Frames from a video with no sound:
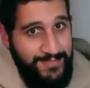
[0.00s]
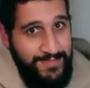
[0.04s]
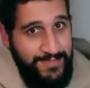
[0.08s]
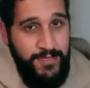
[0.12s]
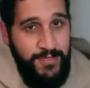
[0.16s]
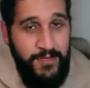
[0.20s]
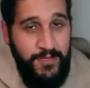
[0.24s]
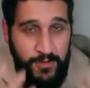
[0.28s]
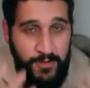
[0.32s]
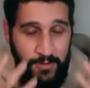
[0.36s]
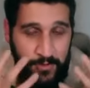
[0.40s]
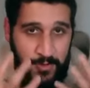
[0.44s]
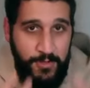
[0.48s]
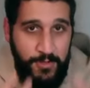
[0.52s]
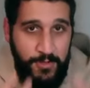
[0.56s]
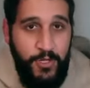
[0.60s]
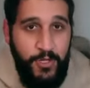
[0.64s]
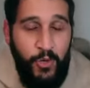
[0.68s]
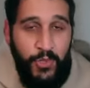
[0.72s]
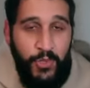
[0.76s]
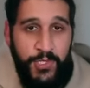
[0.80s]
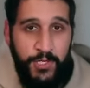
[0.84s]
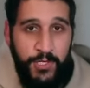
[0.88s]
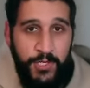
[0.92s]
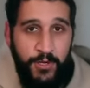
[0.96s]
you're
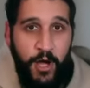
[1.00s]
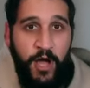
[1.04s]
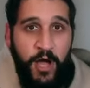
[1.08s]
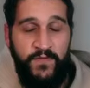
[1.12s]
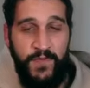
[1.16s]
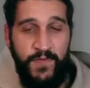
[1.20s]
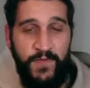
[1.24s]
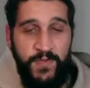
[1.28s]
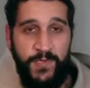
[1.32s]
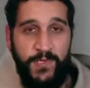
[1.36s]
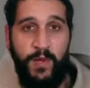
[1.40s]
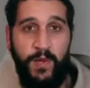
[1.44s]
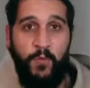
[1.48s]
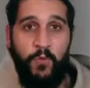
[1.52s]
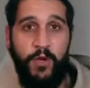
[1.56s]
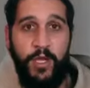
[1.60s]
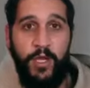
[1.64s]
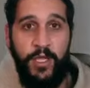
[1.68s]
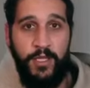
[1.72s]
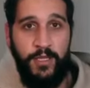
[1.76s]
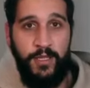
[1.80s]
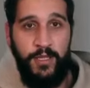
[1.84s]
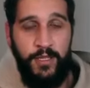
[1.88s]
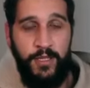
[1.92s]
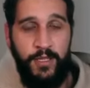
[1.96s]
closing off in some
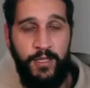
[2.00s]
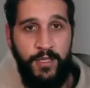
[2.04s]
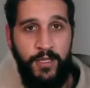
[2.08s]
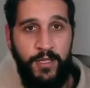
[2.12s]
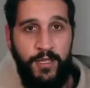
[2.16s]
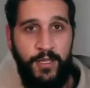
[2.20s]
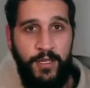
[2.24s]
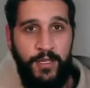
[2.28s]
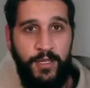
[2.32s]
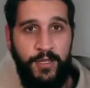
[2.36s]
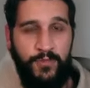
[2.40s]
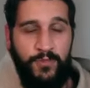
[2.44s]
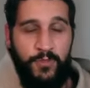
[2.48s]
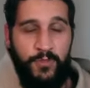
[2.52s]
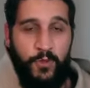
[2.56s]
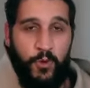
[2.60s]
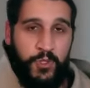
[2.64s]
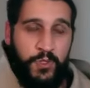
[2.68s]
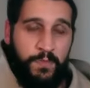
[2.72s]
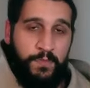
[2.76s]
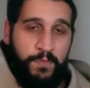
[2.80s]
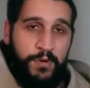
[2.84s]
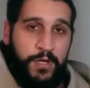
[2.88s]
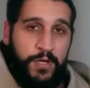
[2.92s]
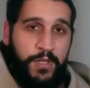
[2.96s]
way,
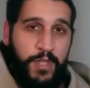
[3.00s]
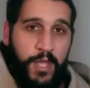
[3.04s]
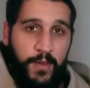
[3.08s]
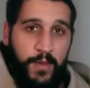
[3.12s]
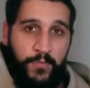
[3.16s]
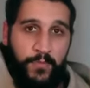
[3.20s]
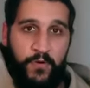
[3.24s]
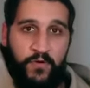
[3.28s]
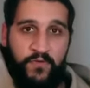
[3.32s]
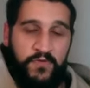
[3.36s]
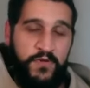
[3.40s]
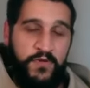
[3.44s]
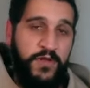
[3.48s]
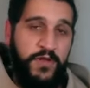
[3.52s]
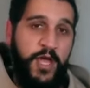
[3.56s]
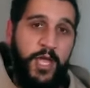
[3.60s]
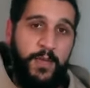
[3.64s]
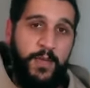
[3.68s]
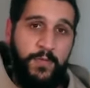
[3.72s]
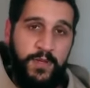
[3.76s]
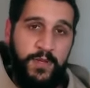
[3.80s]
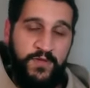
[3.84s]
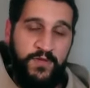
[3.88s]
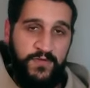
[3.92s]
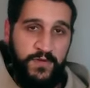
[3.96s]
those build up over
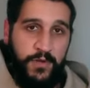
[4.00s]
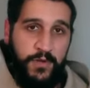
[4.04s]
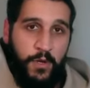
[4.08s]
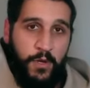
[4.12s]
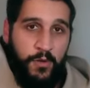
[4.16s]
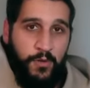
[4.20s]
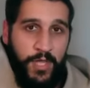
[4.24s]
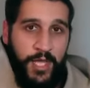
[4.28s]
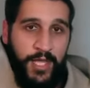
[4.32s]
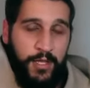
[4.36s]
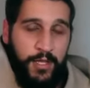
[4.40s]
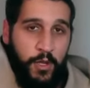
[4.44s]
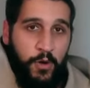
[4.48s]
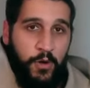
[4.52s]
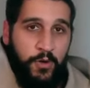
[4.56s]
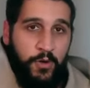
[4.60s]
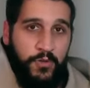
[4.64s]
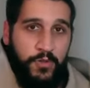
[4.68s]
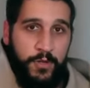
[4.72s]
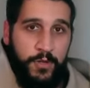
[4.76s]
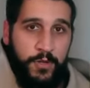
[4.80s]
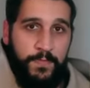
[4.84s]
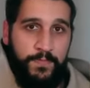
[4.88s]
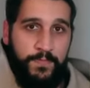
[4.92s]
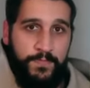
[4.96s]
time. And if you don't let go
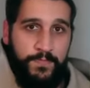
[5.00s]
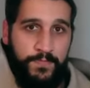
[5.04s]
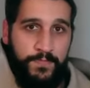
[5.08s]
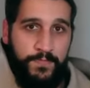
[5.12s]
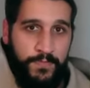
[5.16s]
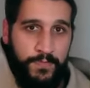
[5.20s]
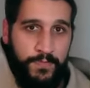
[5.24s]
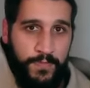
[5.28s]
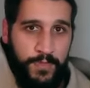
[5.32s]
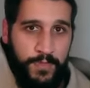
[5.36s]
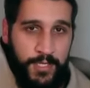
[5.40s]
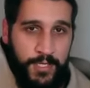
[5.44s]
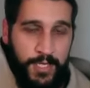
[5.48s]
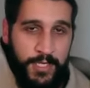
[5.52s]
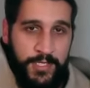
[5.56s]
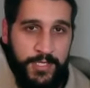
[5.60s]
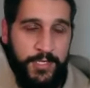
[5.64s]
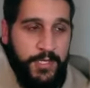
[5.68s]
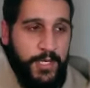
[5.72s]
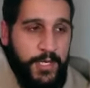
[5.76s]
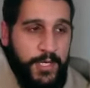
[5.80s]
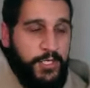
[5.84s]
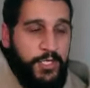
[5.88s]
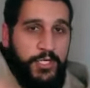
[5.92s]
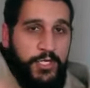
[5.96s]
of them, it's
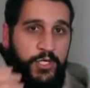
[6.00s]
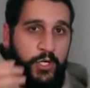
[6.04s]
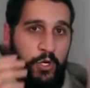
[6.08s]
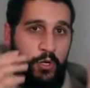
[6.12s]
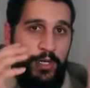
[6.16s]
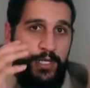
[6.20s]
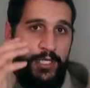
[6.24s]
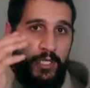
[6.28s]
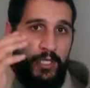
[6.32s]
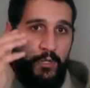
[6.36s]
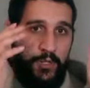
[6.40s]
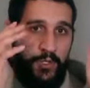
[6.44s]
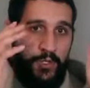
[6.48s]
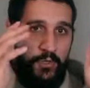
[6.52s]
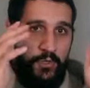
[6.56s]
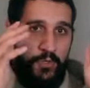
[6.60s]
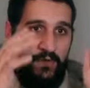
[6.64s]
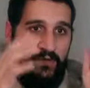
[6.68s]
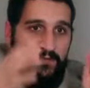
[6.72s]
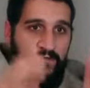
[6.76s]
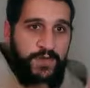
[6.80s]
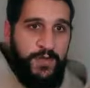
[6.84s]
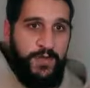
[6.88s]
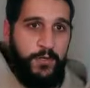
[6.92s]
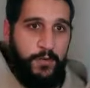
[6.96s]
essentially turning you into
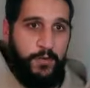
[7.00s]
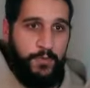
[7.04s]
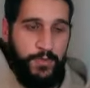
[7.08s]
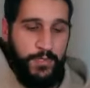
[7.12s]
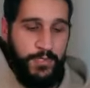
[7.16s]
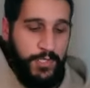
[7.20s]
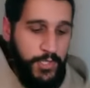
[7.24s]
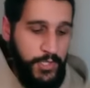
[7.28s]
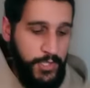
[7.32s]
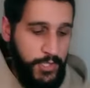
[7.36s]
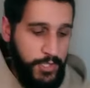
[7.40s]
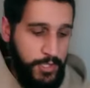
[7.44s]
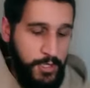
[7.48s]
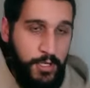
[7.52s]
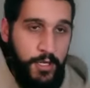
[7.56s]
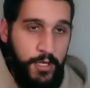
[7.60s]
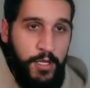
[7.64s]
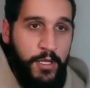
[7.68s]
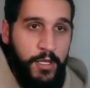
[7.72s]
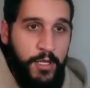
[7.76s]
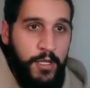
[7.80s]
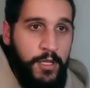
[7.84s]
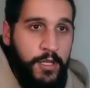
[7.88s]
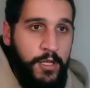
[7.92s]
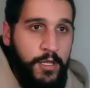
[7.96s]
a fetal position.
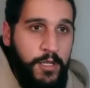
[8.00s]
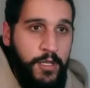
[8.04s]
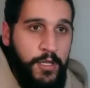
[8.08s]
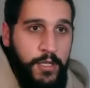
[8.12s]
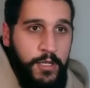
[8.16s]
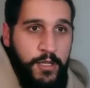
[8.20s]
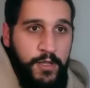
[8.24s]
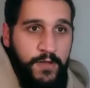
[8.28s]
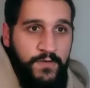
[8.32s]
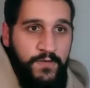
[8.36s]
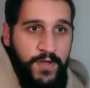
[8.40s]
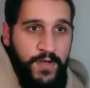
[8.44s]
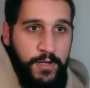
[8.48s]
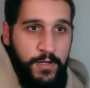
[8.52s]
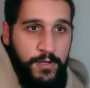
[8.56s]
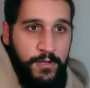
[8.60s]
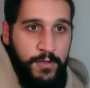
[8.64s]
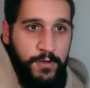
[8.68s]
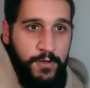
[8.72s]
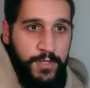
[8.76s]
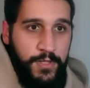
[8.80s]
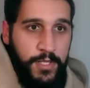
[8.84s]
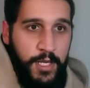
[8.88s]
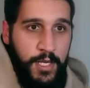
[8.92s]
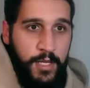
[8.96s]
If I could
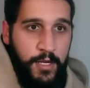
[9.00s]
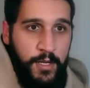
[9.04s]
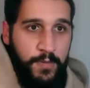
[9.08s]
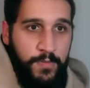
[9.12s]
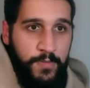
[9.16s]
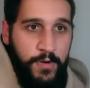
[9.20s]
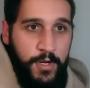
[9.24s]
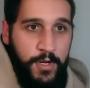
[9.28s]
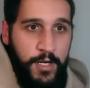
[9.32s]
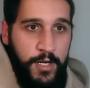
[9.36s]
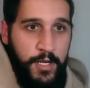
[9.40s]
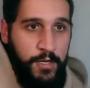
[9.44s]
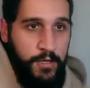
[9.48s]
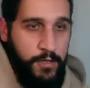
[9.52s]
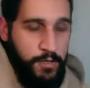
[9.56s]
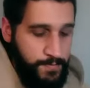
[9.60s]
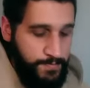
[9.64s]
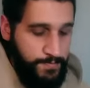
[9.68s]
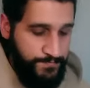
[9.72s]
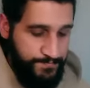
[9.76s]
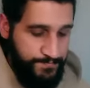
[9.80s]
look that up right now.